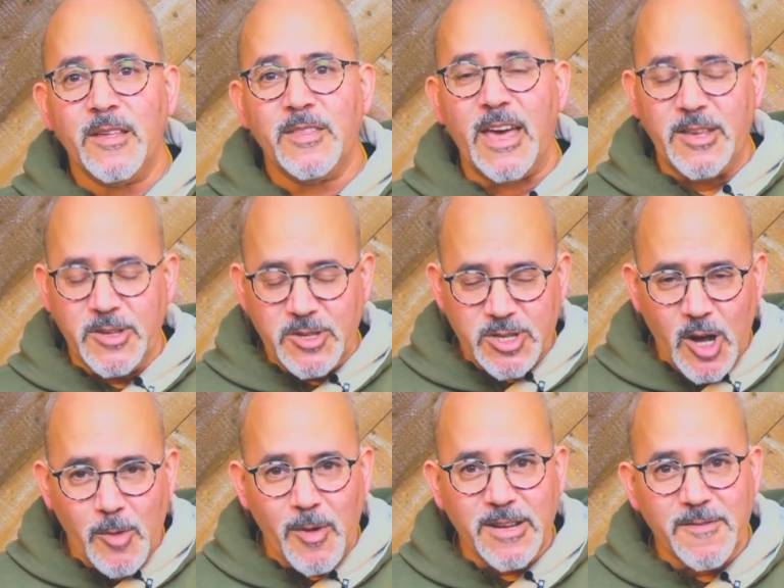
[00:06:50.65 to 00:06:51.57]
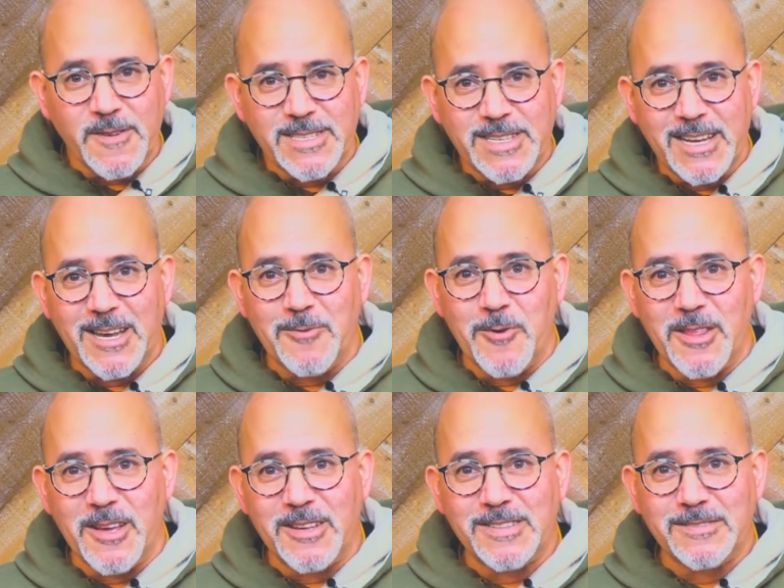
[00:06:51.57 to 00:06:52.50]
Thank you so much for sticking
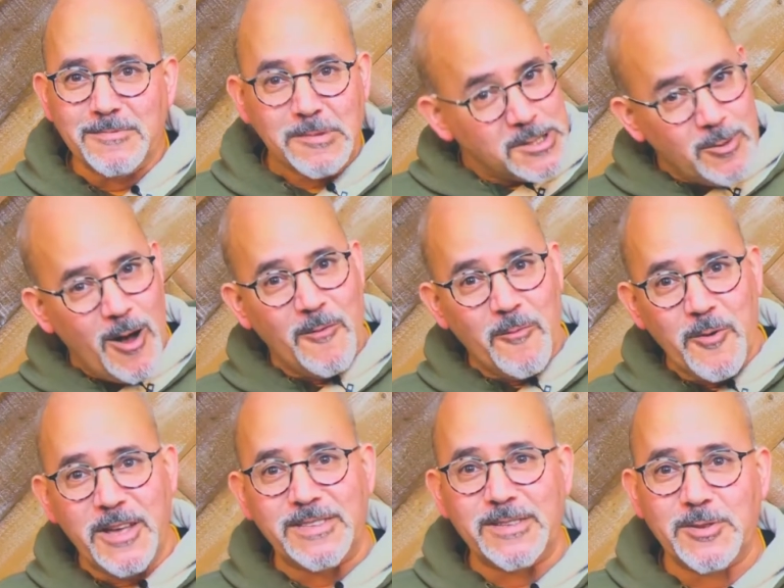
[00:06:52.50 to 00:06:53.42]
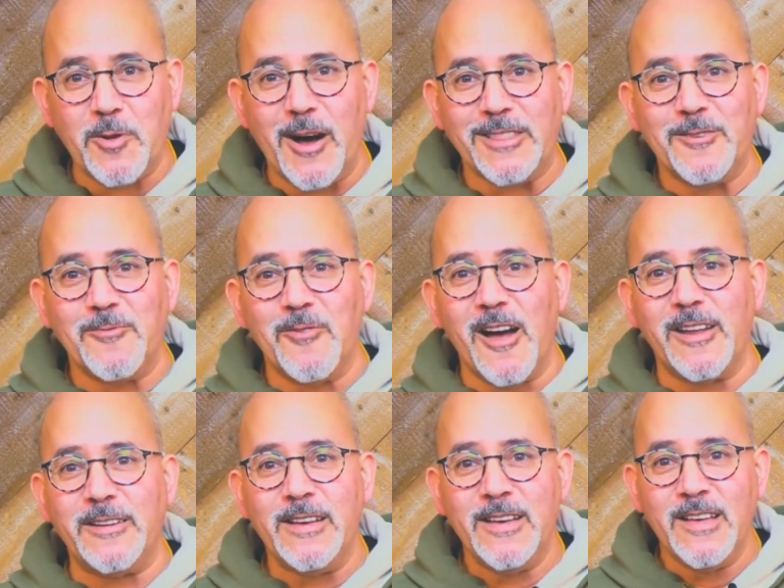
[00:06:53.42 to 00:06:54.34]
with us. 12 weeks is quite the
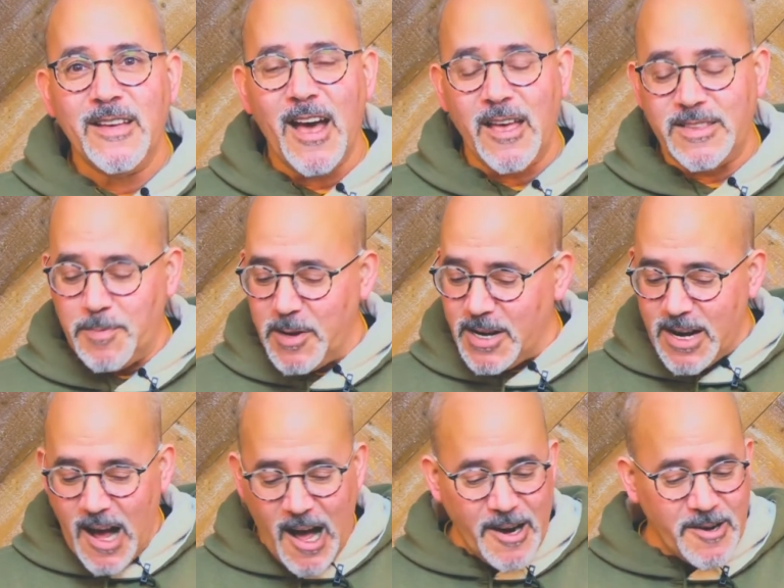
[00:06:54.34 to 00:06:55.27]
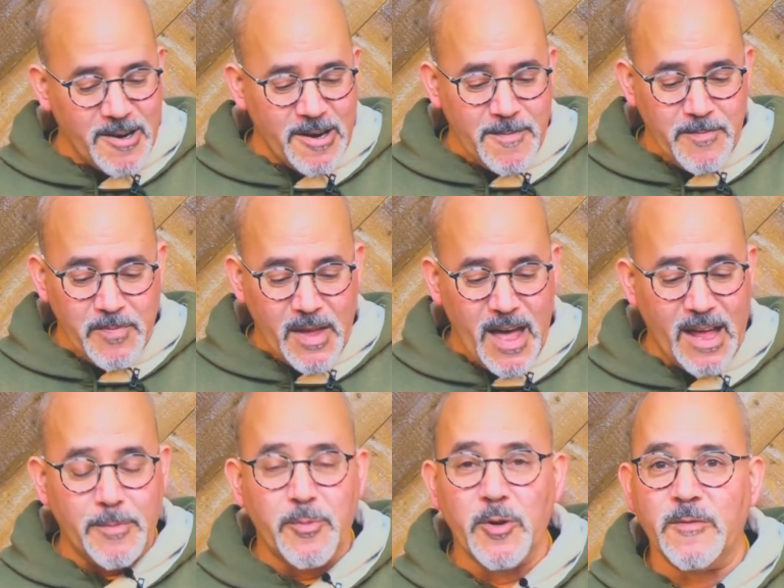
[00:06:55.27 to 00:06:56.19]
run. It's been an honor
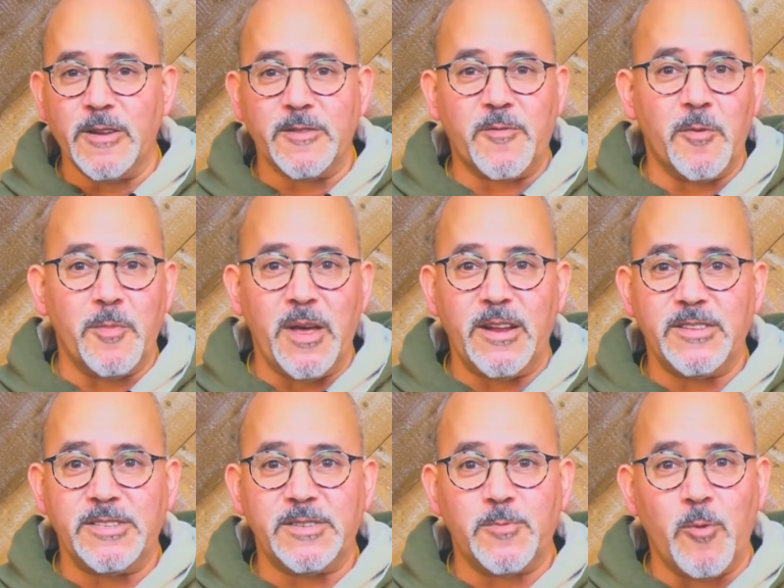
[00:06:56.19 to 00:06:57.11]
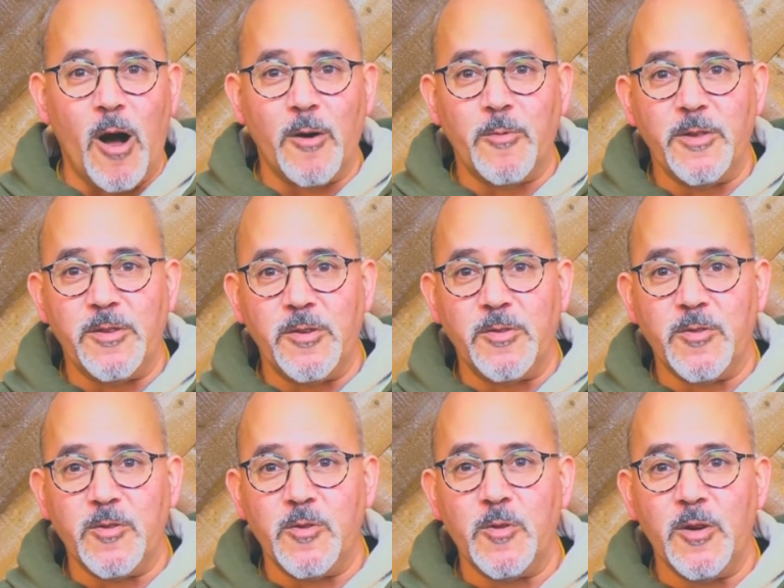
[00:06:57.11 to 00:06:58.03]
and a privilege for me to just walk with you
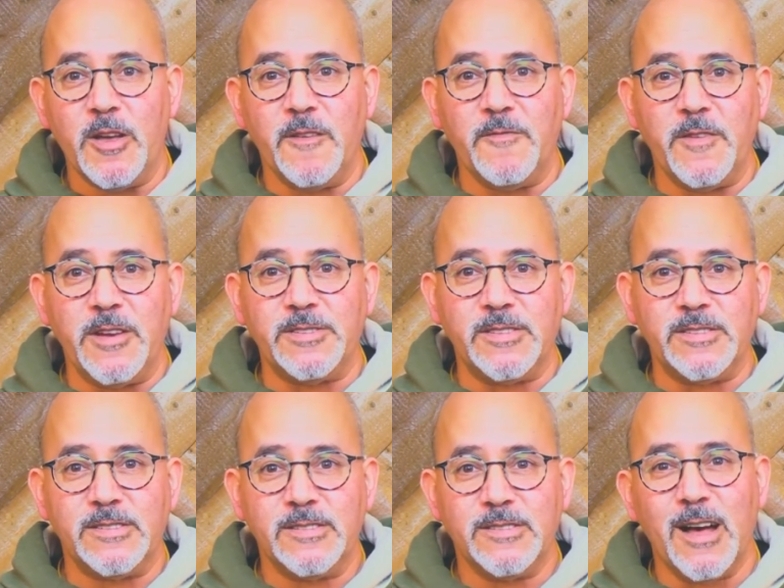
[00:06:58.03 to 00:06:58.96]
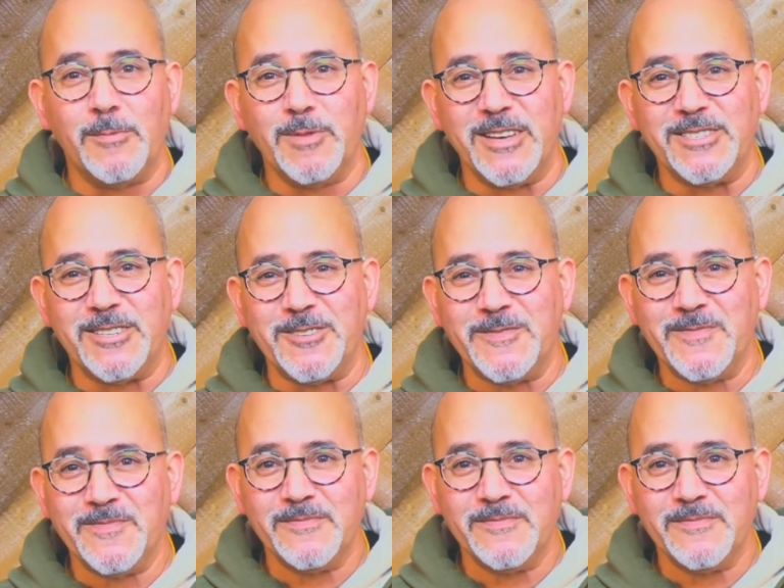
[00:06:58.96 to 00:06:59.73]
through Ephesians. God bless you.